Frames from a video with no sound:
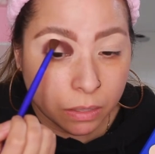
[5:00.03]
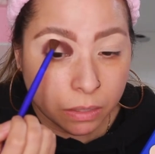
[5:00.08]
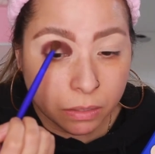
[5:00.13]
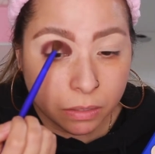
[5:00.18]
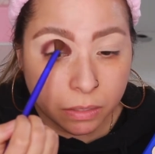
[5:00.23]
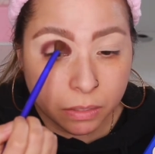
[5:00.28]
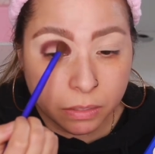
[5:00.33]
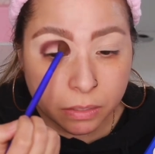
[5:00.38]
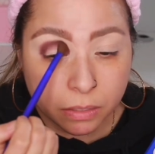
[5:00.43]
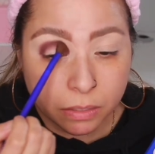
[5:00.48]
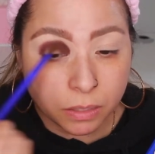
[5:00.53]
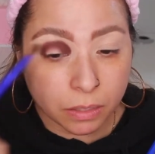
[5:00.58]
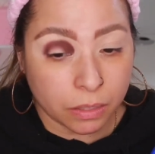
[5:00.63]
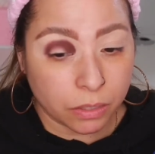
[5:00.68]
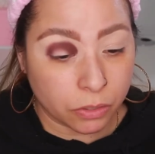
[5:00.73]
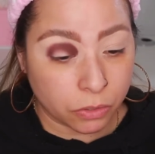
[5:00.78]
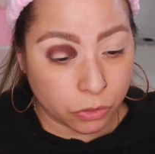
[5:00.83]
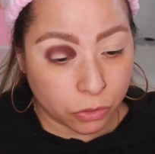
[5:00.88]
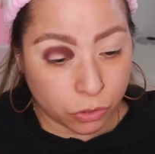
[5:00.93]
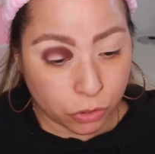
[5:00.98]
This is a
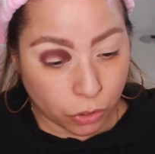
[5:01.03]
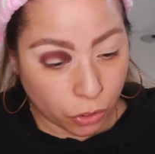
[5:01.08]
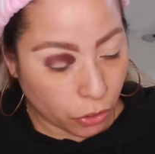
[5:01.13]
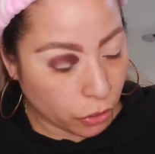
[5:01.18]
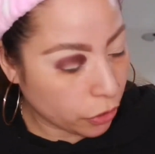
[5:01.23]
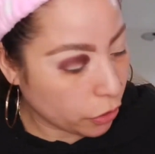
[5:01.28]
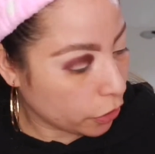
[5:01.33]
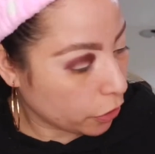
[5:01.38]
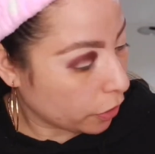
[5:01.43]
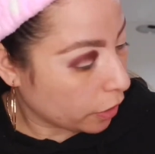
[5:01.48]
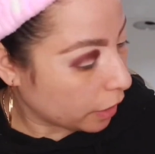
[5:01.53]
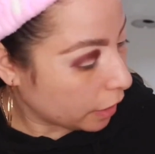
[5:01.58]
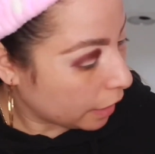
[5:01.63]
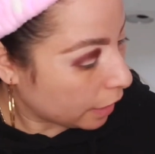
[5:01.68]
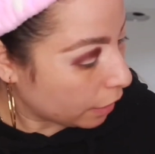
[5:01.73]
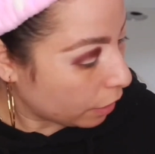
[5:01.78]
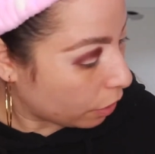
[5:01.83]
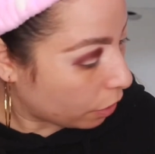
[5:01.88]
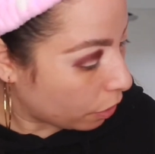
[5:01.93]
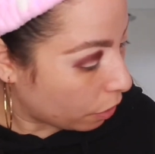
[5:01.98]
little darker than I
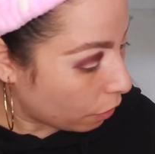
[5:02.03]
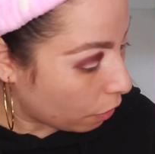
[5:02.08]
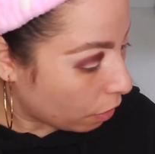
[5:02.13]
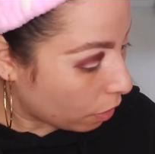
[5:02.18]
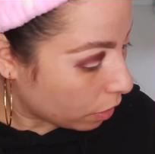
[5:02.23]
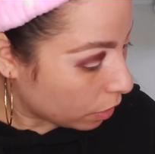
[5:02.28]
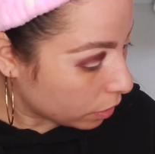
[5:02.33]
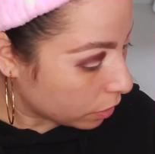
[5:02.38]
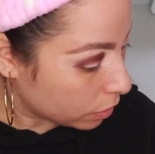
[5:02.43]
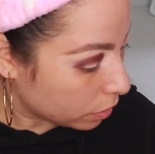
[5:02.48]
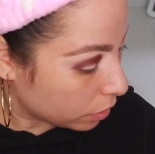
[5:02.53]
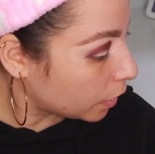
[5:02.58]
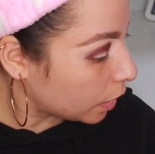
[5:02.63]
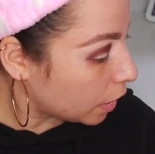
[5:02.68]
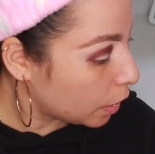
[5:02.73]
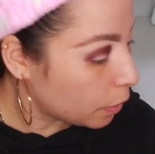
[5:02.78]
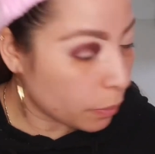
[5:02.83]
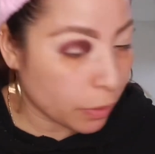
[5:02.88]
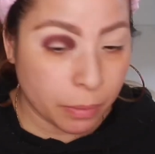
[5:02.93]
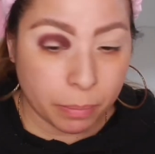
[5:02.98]
thought
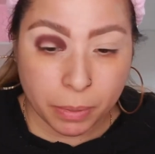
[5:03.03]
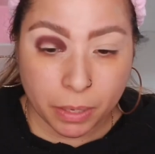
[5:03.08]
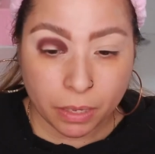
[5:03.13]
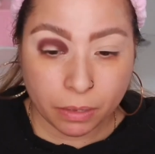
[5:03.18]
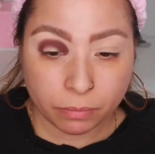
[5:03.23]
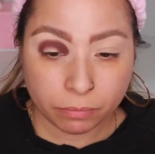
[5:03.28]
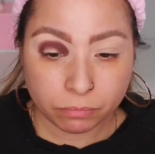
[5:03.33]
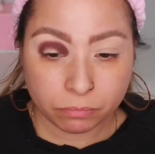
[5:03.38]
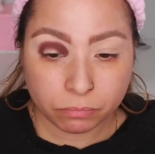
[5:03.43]
it would be.